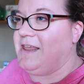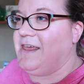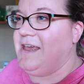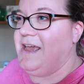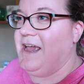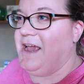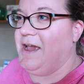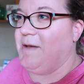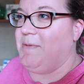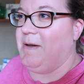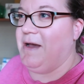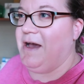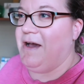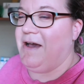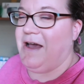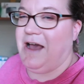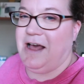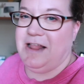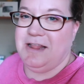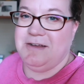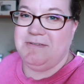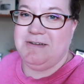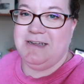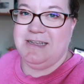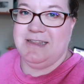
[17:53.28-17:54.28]
thing about
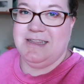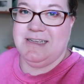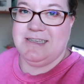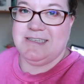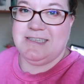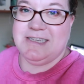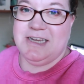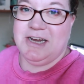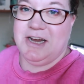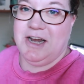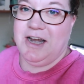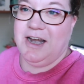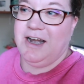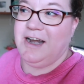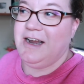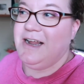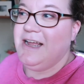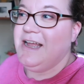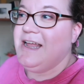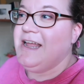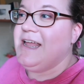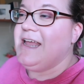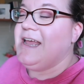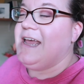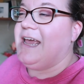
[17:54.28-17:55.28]
Halloween this year
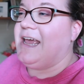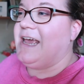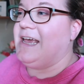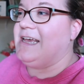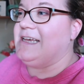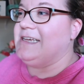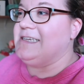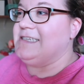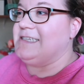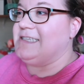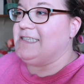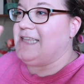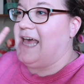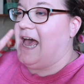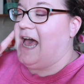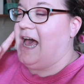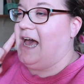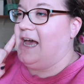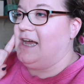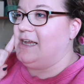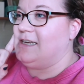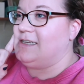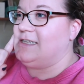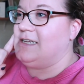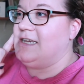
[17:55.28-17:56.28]
is
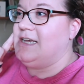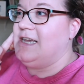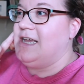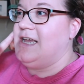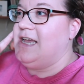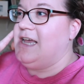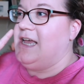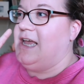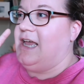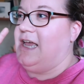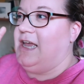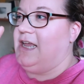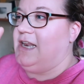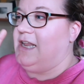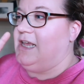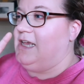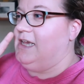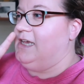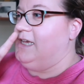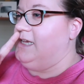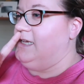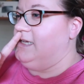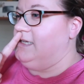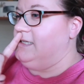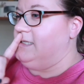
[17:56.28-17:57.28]
that it
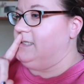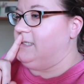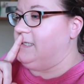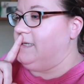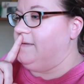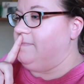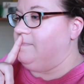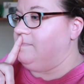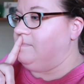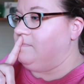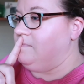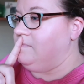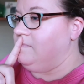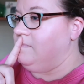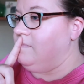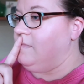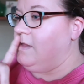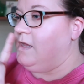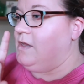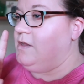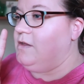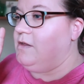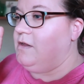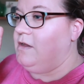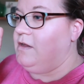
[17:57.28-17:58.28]
is,
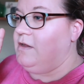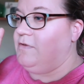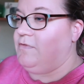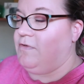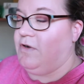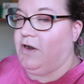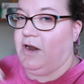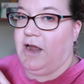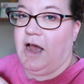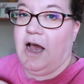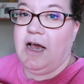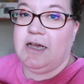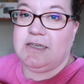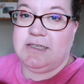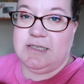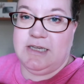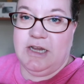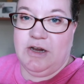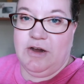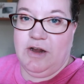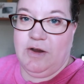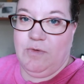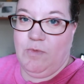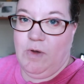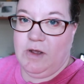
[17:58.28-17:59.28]
for us
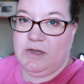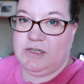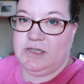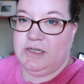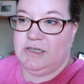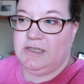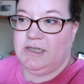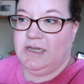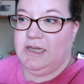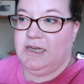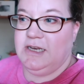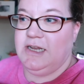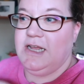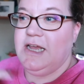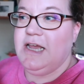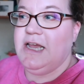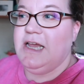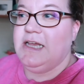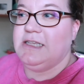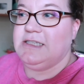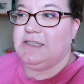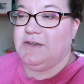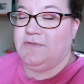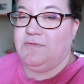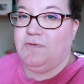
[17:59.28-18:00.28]
here in Washington,
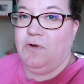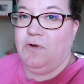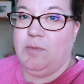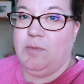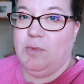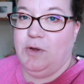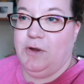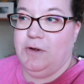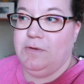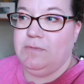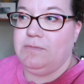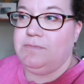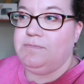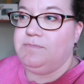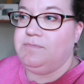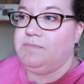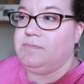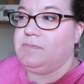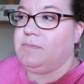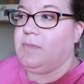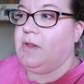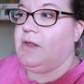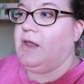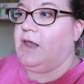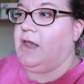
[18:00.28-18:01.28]
it's a moon.
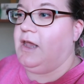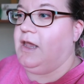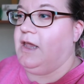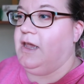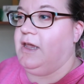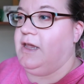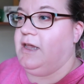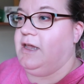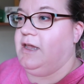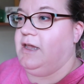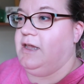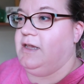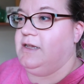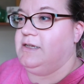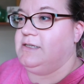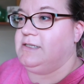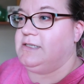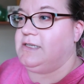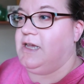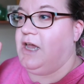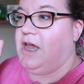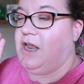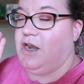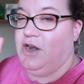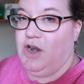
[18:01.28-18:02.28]
It is
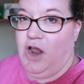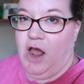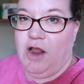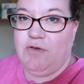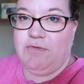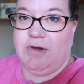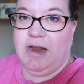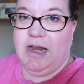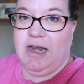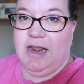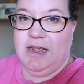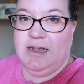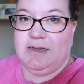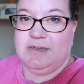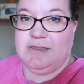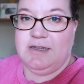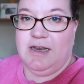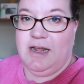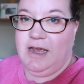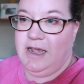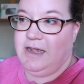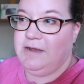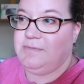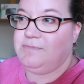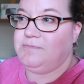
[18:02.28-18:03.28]
not raining
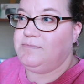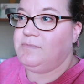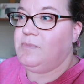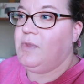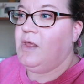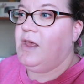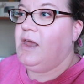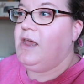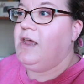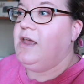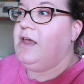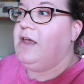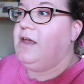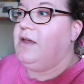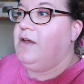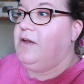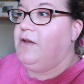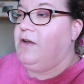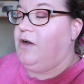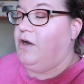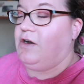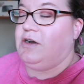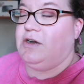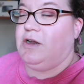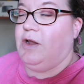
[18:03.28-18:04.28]
tonight,
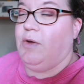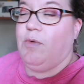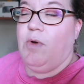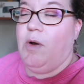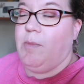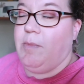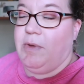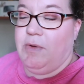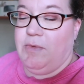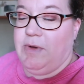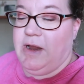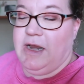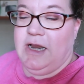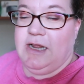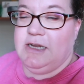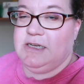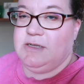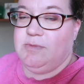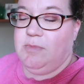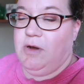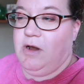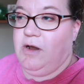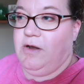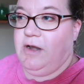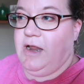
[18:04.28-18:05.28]
or it won't be raining
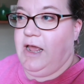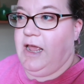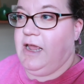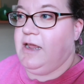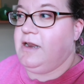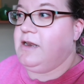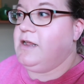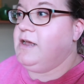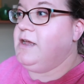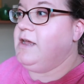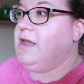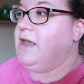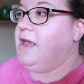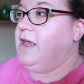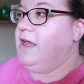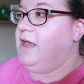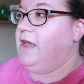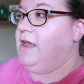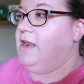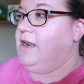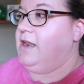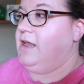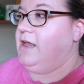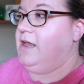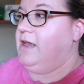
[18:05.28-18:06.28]
tomorrow night
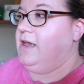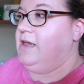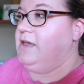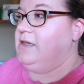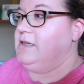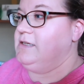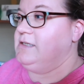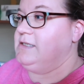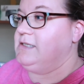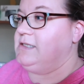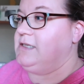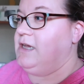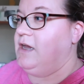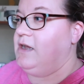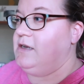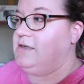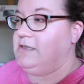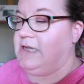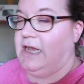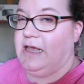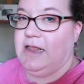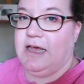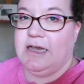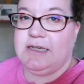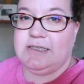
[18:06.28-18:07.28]
it is
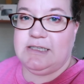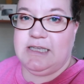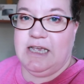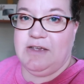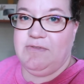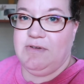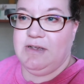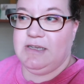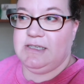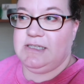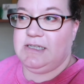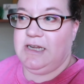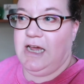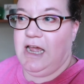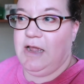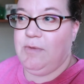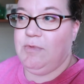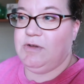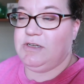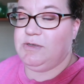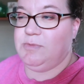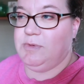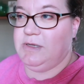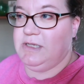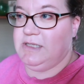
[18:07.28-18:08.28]
daylight savings time,
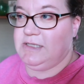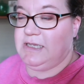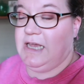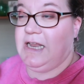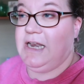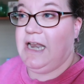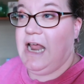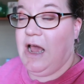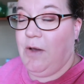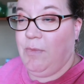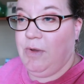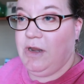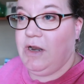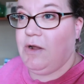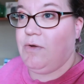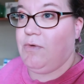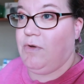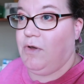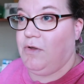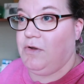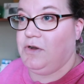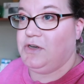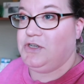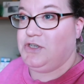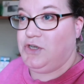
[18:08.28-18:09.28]
which means, and now we don't
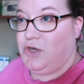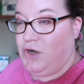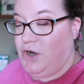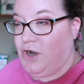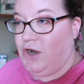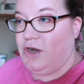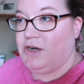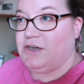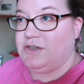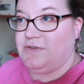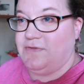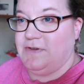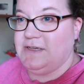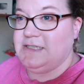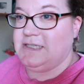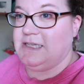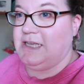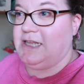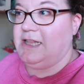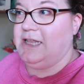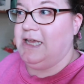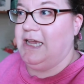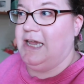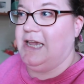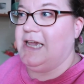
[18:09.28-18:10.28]
go to church
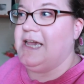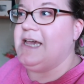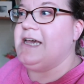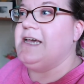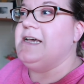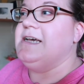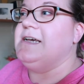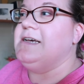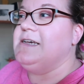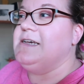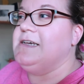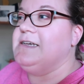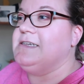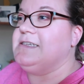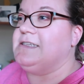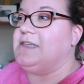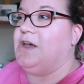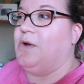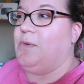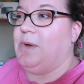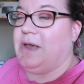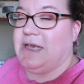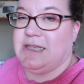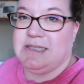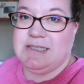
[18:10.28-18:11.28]
physically, so
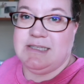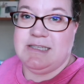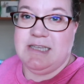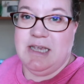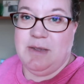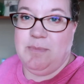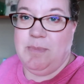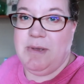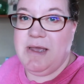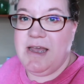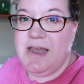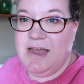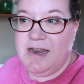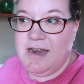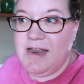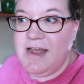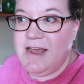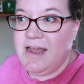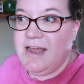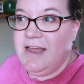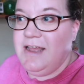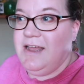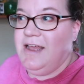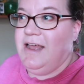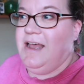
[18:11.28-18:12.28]
we can sleep in
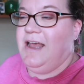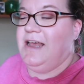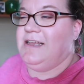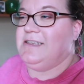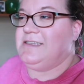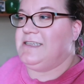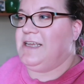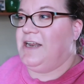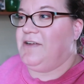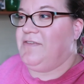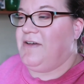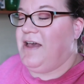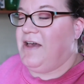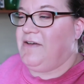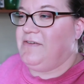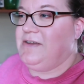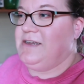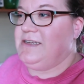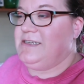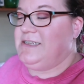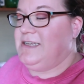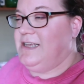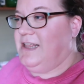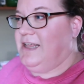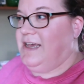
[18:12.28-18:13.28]
instead of
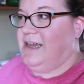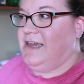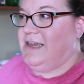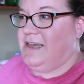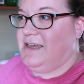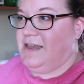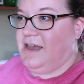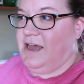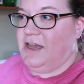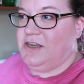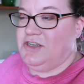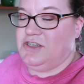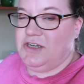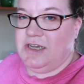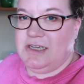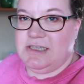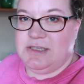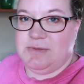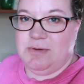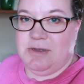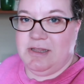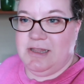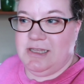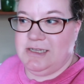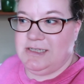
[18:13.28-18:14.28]
having to like adjust
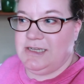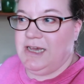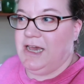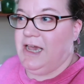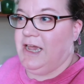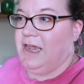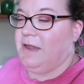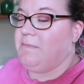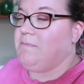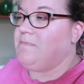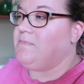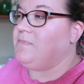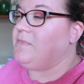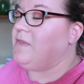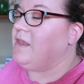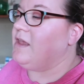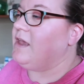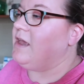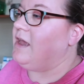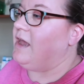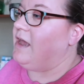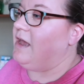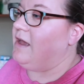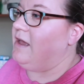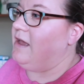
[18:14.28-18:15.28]
with the time.
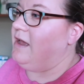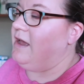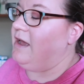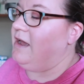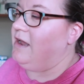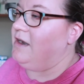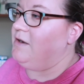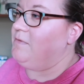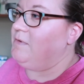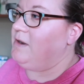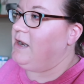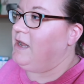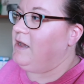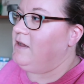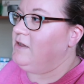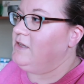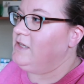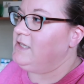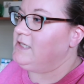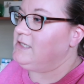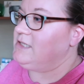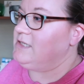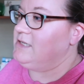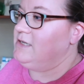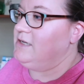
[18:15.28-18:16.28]
And what else?